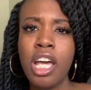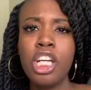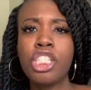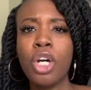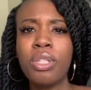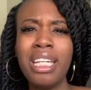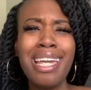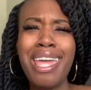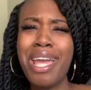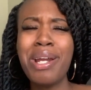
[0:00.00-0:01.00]
So then
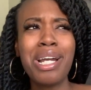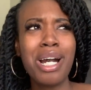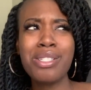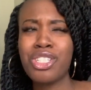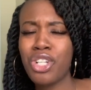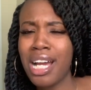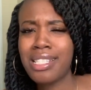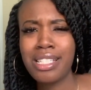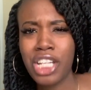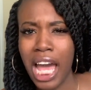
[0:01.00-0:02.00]
Aaron goes and tries
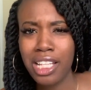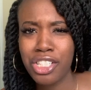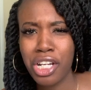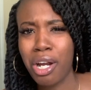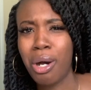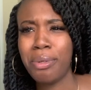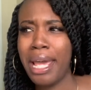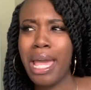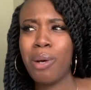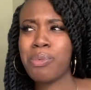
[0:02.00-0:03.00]
to challenge her on
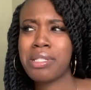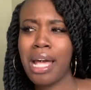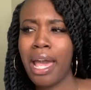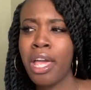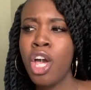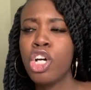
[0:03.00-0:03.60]
that and was like,